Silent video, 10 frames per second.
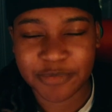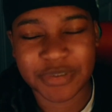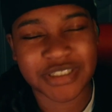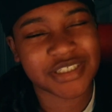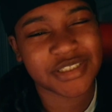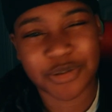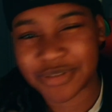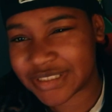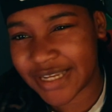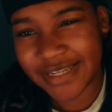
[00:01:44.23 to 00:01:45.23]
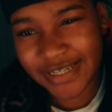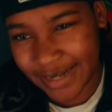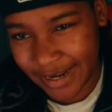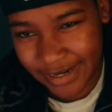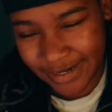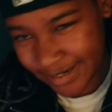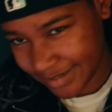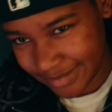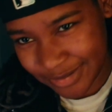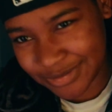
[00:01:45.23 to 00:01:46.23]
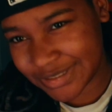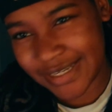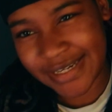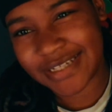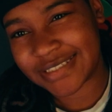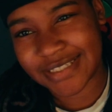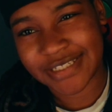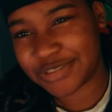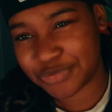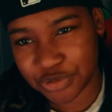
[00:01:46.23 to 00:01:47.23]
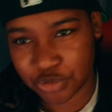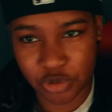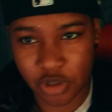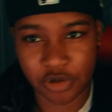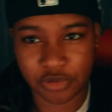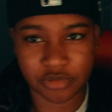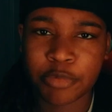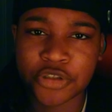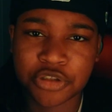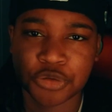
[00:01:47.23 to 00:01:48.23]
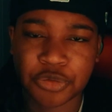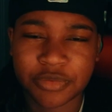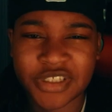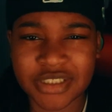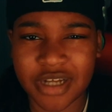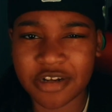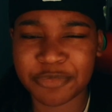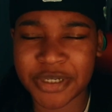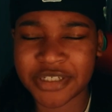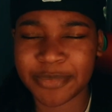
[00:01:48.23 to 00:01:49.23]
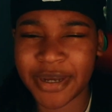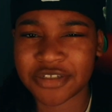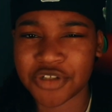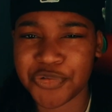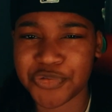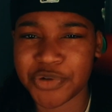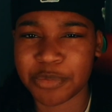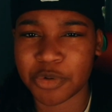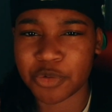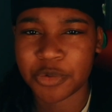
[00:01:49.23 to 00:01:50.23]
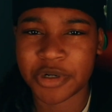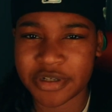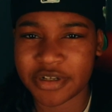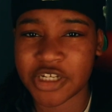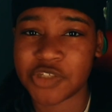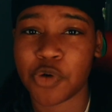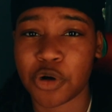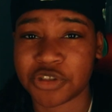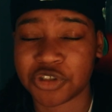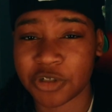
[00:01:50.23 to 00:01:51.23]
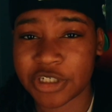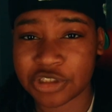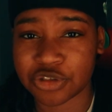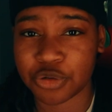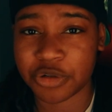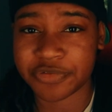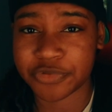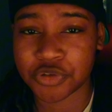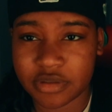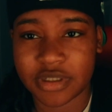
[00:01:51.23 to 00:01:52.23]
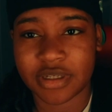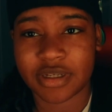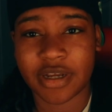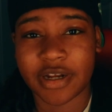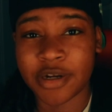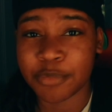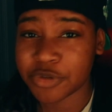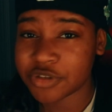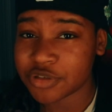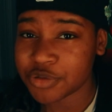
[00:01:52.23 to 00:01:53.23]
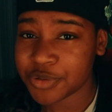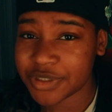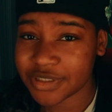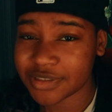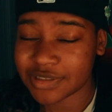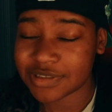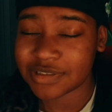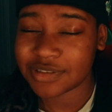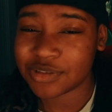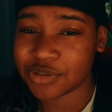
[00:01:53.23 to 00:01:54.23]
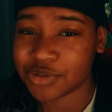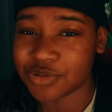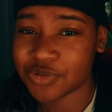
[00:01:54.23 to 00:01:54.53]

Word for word: but just don't stay in that don't stay in that stage for too long. Number two, this kind of piggybacks off of number one as far as transitory food. And number two is to